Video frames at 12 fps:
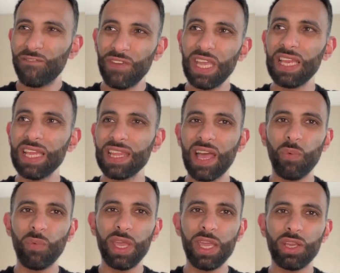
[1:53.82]
feeling
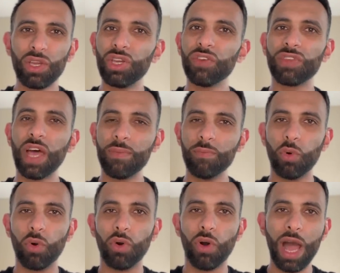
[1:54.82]
that we could have done
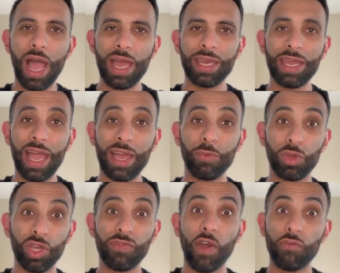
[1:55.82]
more and, and
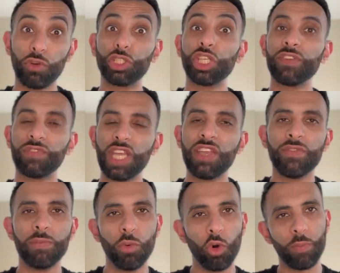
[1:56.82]
we could have overachieved
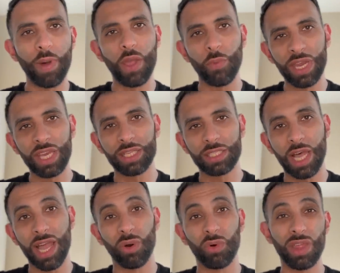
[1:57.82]
even more by winning a
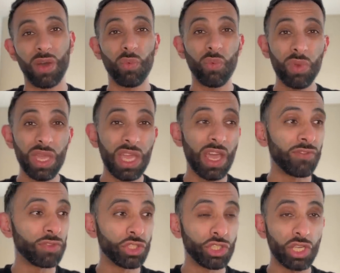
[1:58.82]
title that we
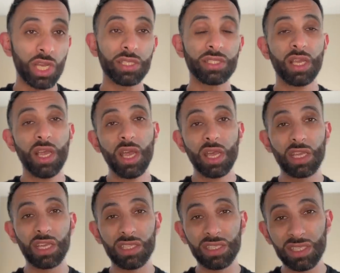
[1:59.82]
have just
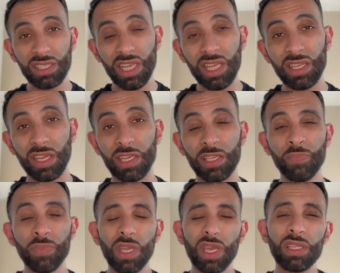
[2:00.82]
conceded
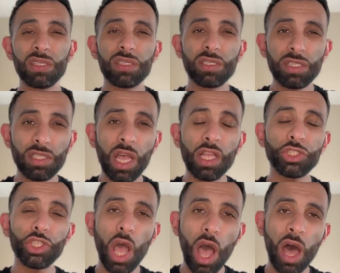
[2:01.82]
in
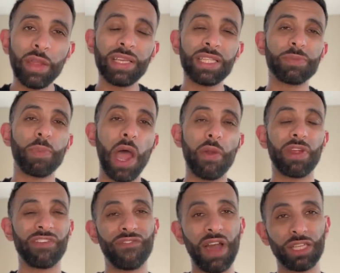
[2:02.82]
such
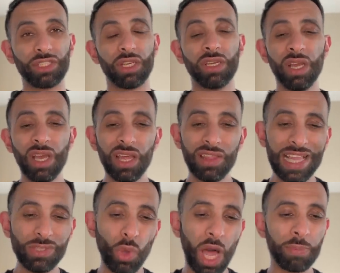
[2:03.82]
uninspiring fashion.
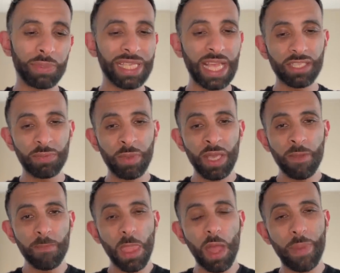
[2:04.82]
That's what upsets
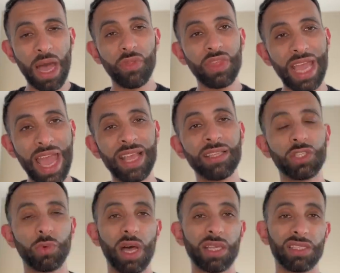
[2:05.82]
me about the end
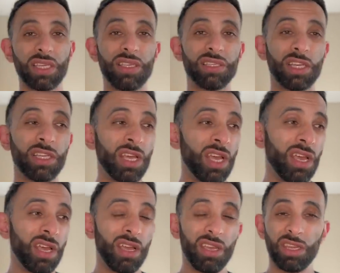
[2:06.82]
to our season.
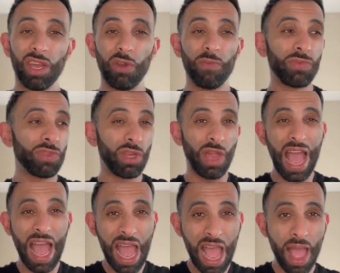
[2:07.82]
You know, the
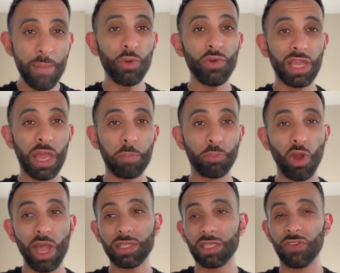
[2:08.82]
hammering at
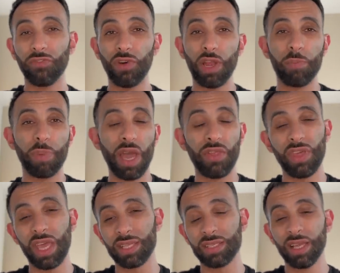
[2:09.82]
Brighton followed by
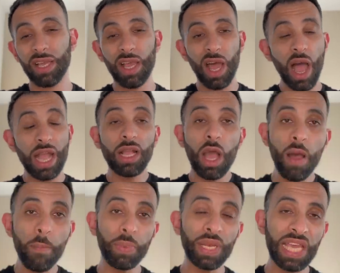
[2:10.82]
this. I
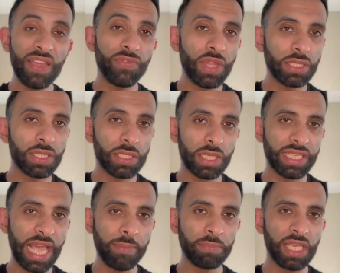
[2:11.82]
can't believe this is the
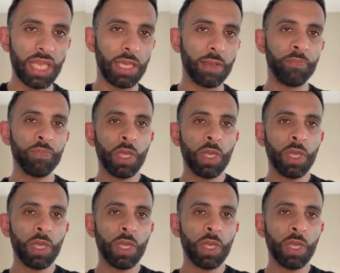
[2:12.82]
same team